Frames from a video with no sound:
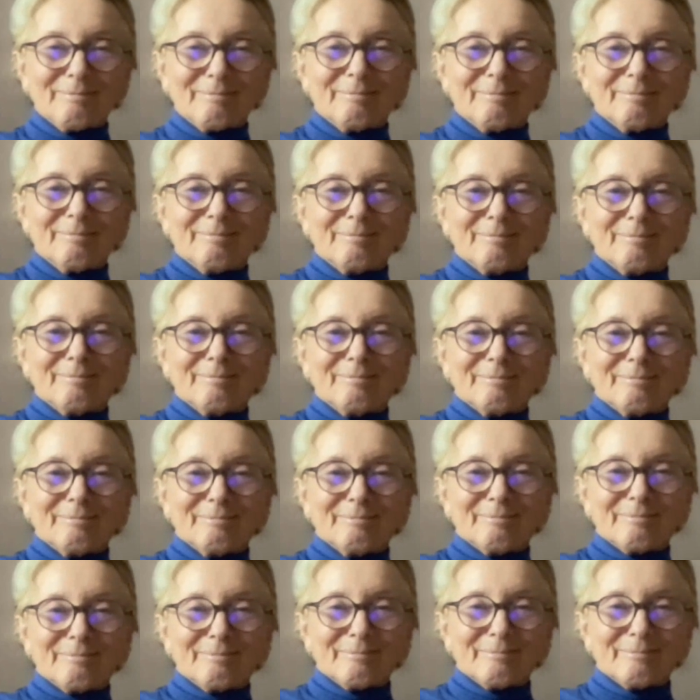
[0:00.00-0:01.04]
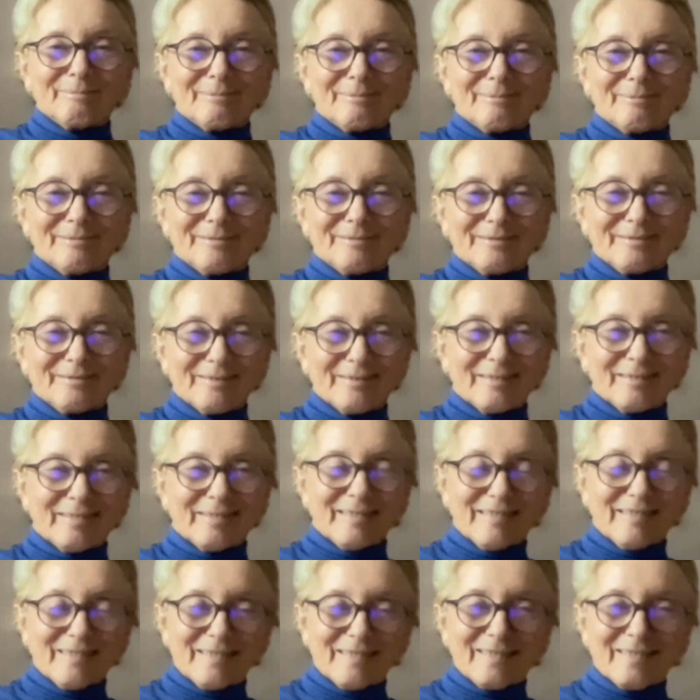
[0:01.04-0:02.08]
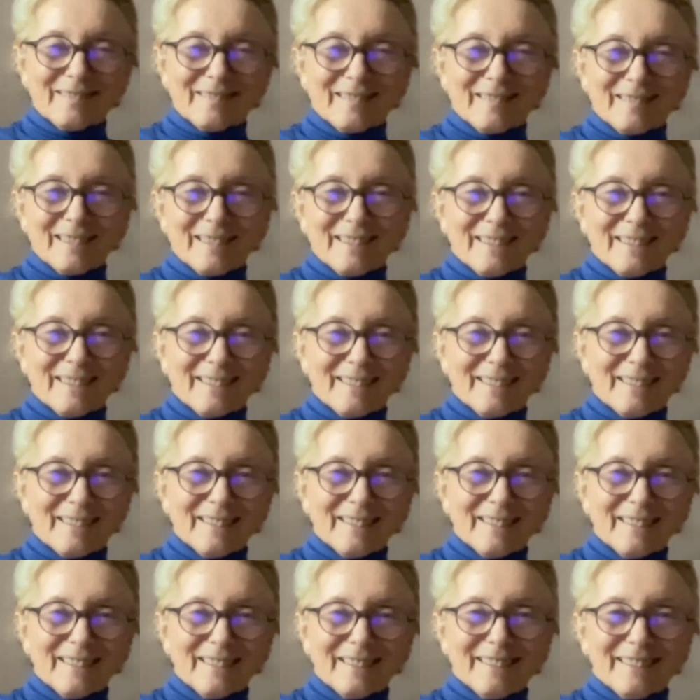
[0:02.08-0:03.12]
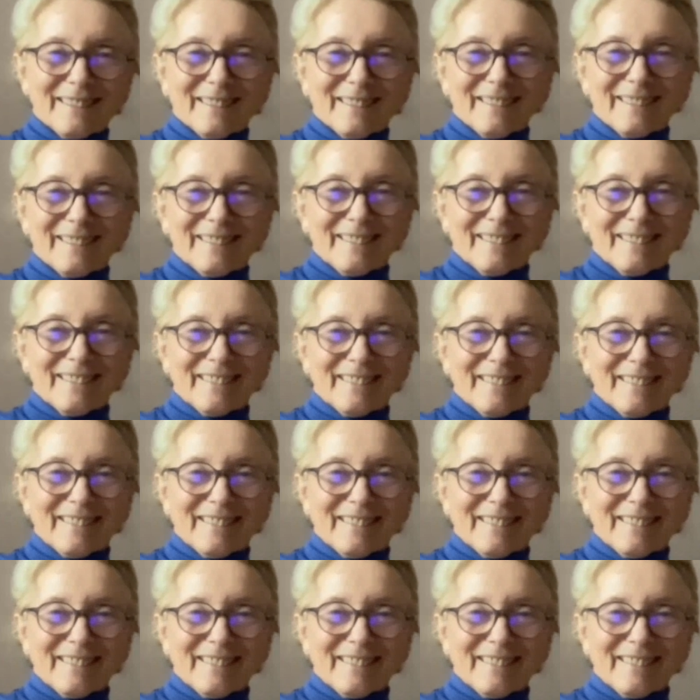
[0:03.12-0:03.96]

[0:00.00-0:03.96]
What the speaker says: (silent)